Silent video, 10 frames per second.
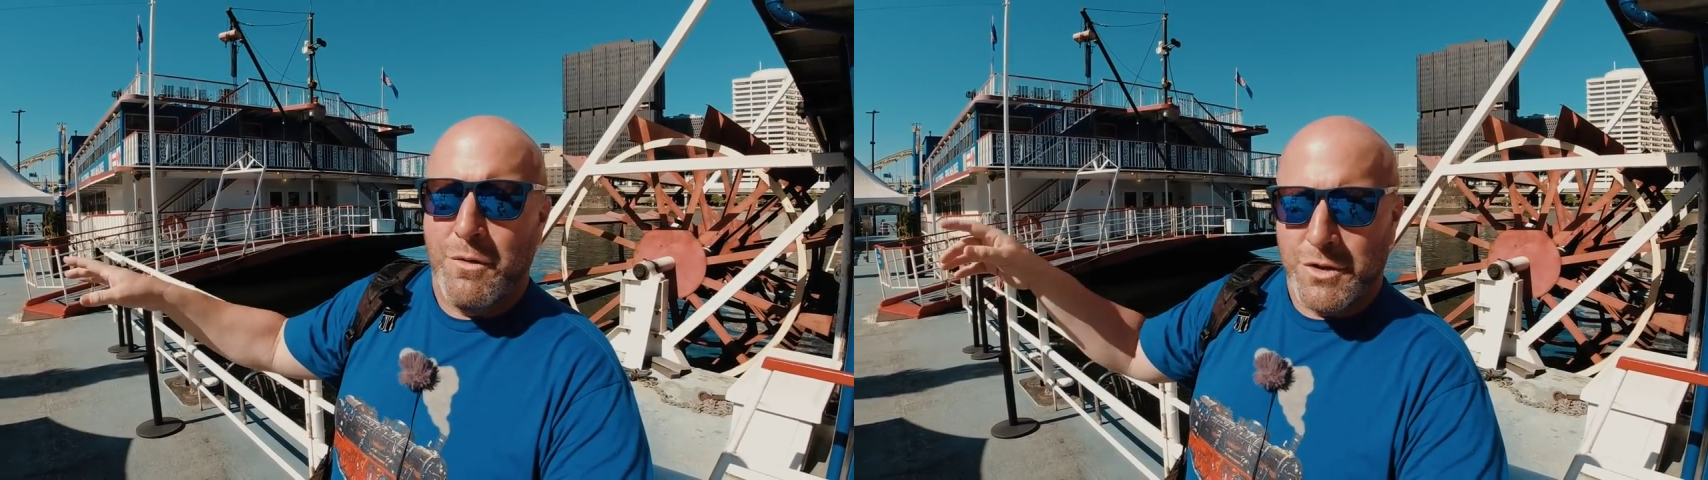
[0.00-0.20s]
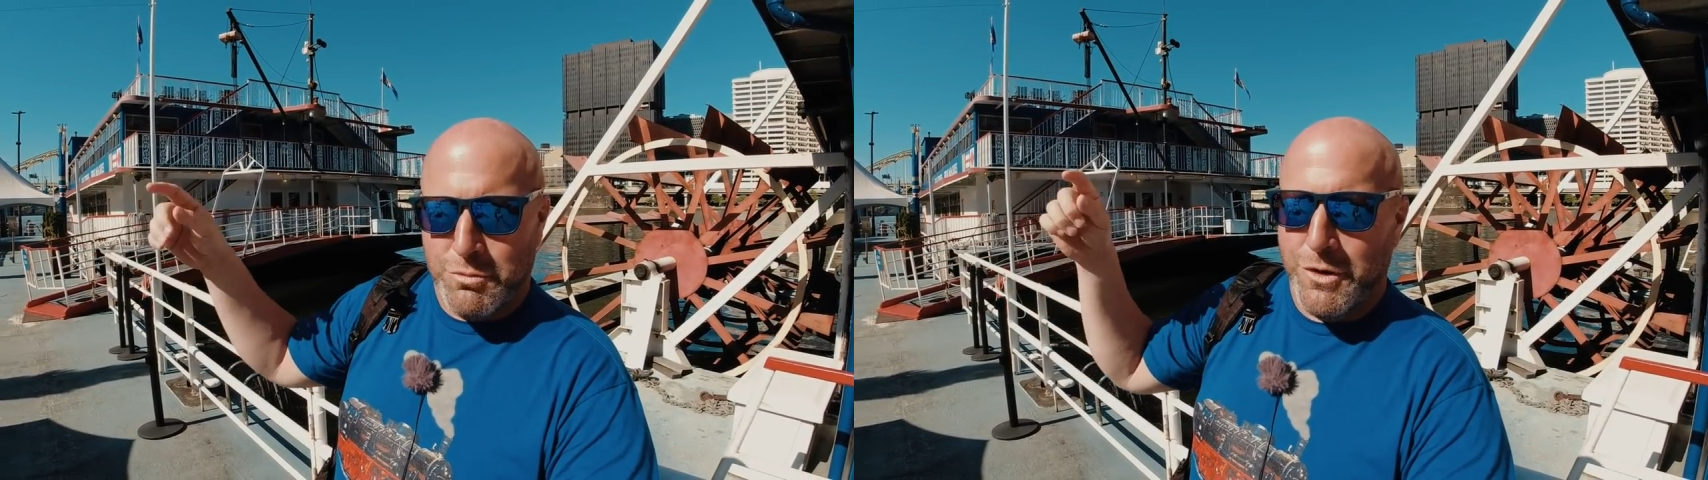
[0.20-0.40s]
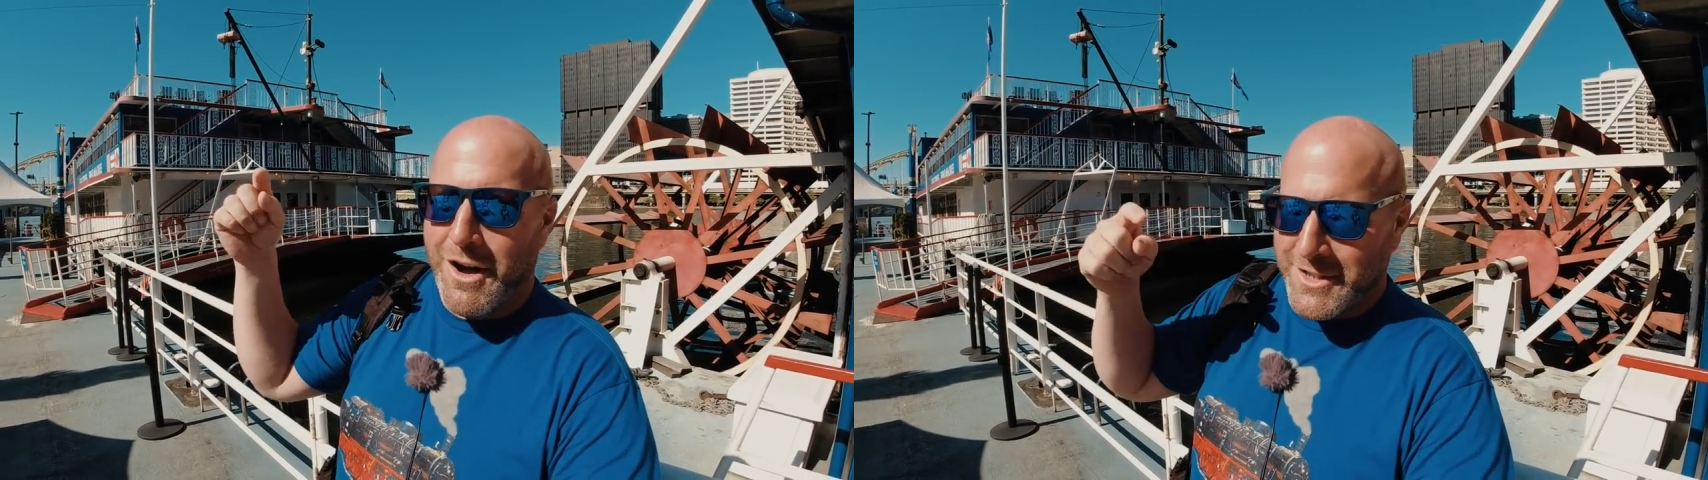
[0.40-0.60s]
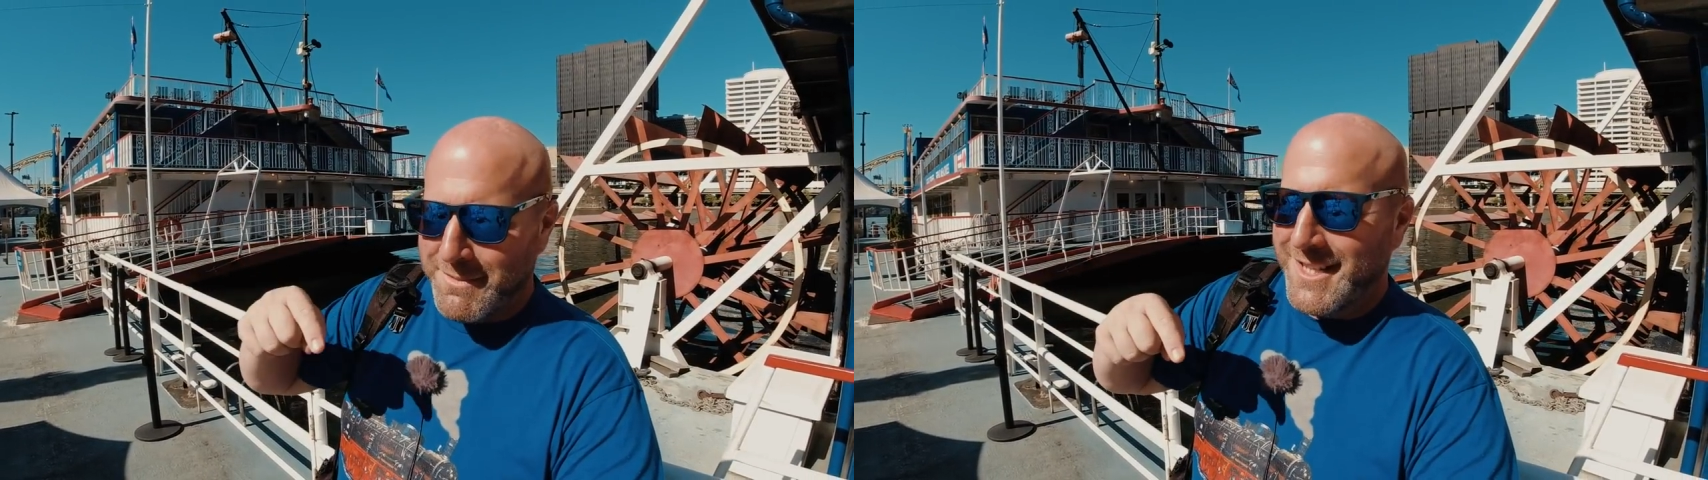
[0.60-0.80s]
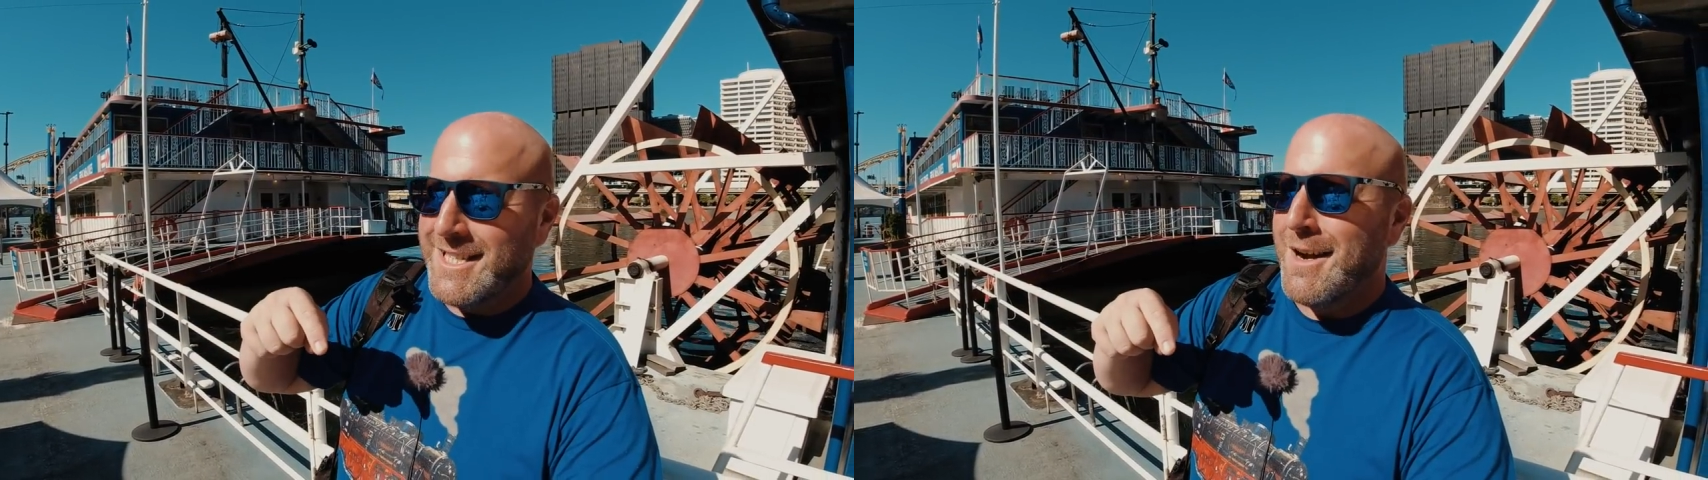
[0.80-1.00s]
which will also
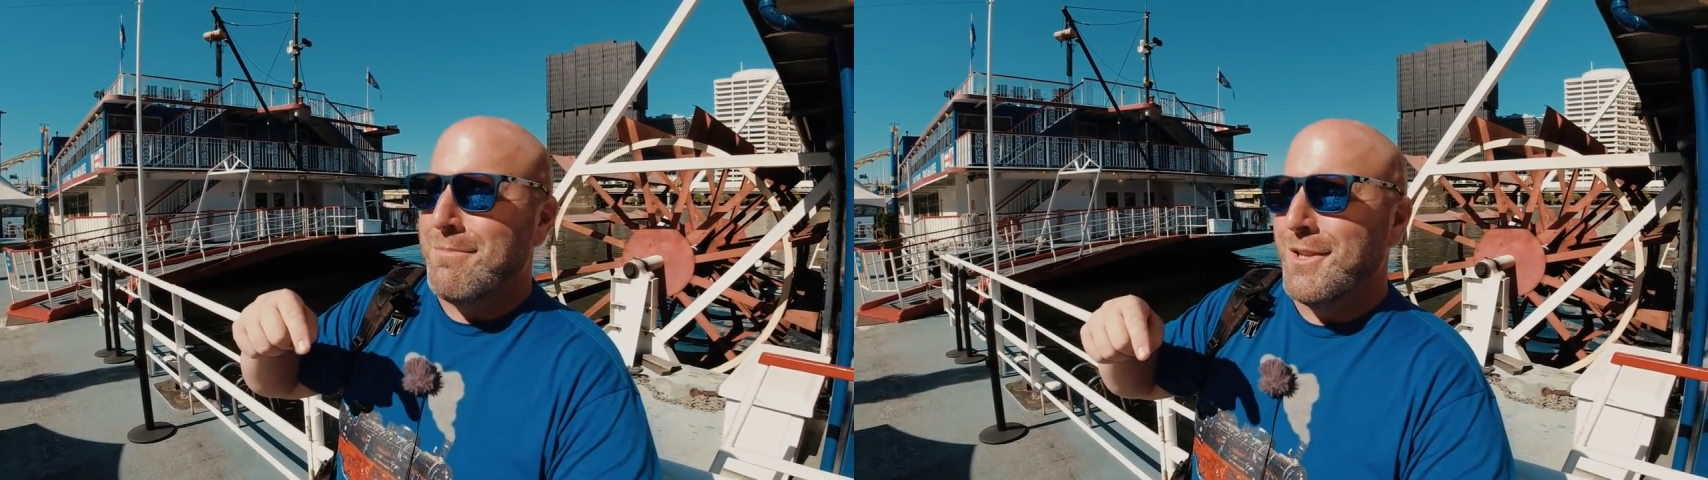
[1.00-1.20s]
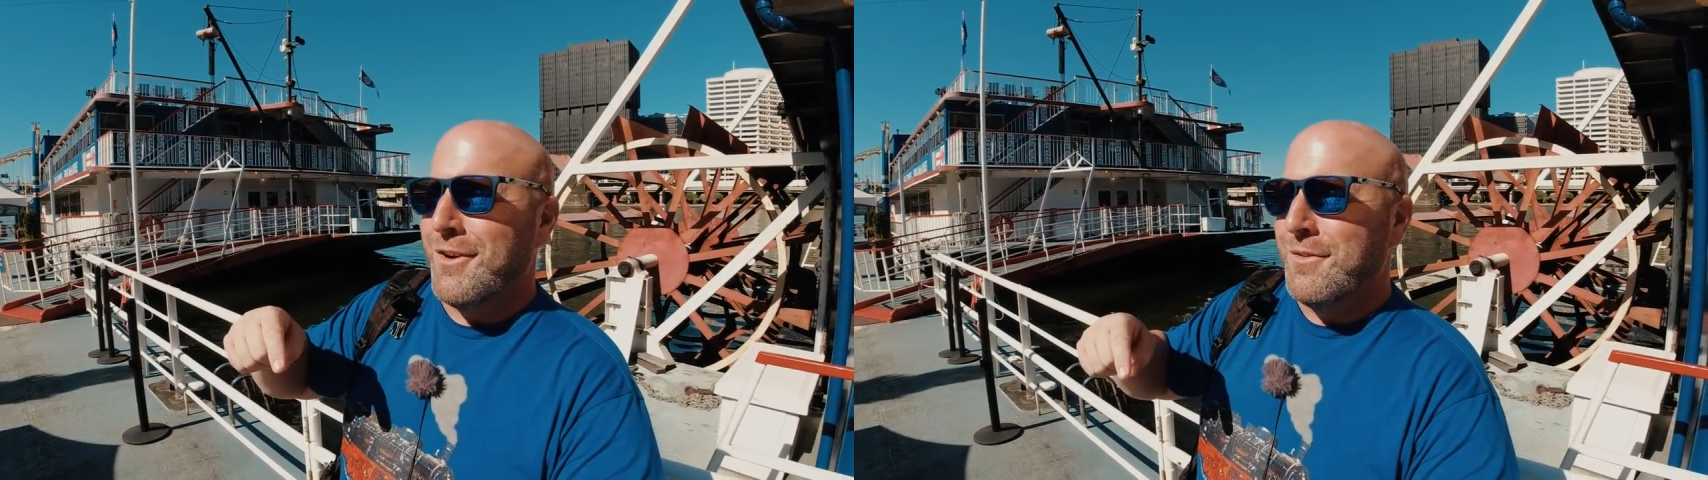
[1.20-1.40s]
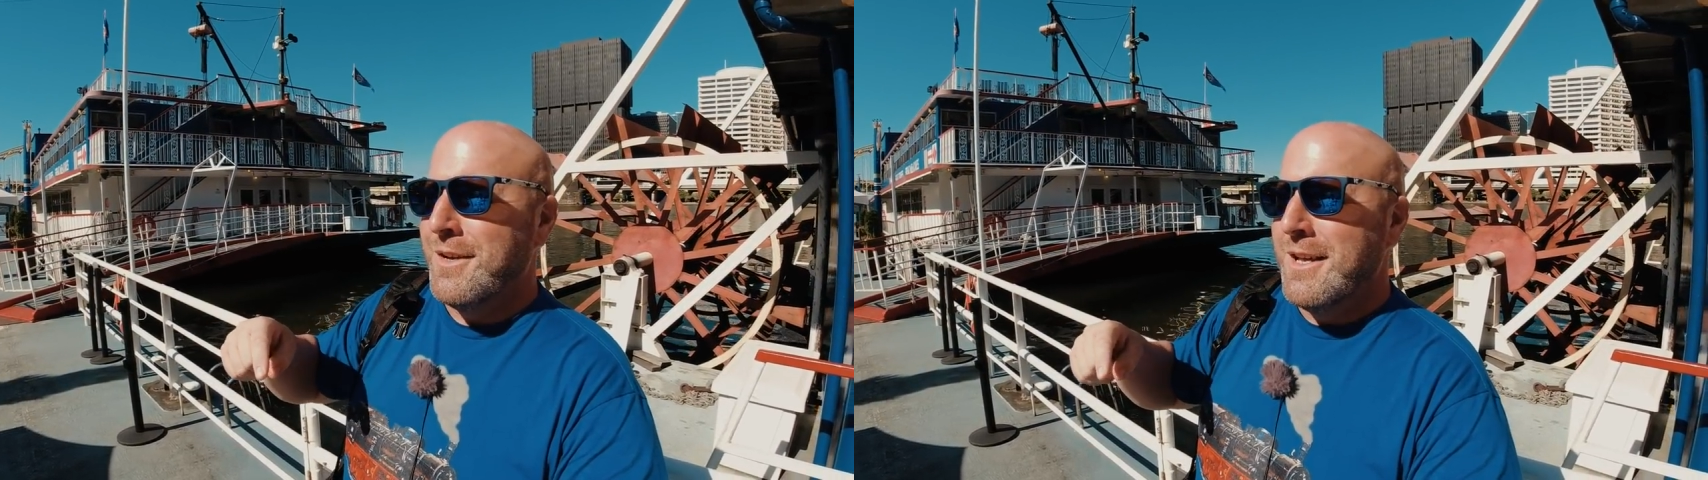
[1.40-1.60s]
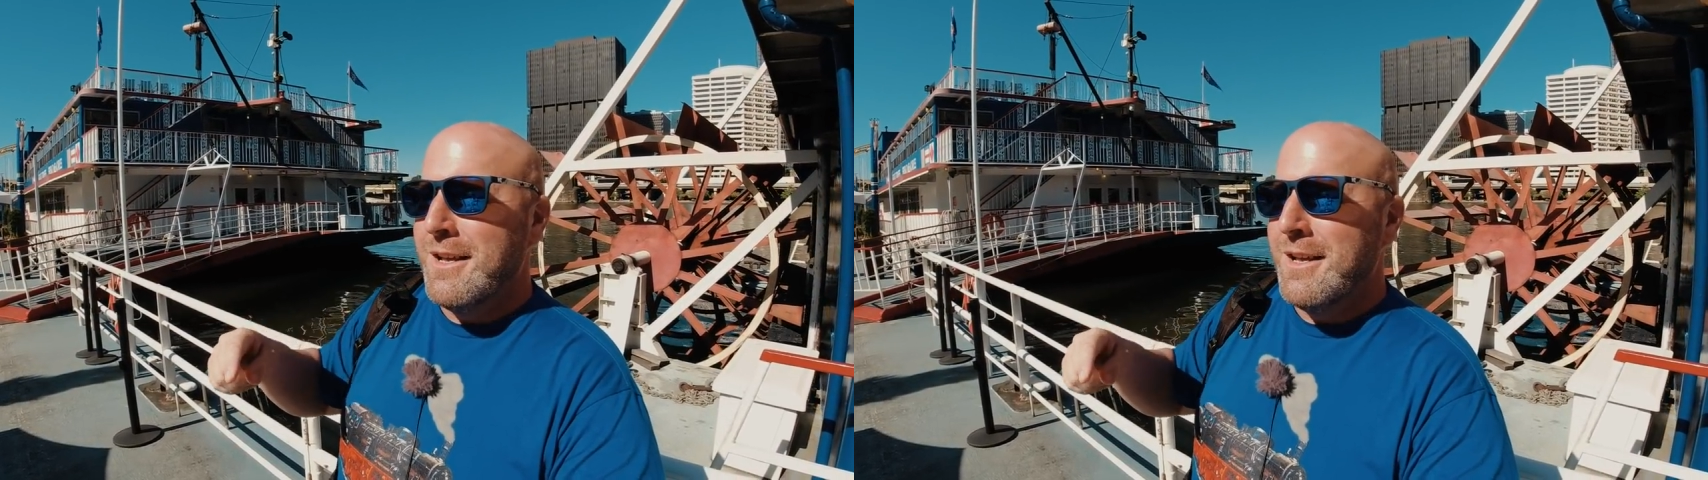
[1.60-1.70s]
be linked down below.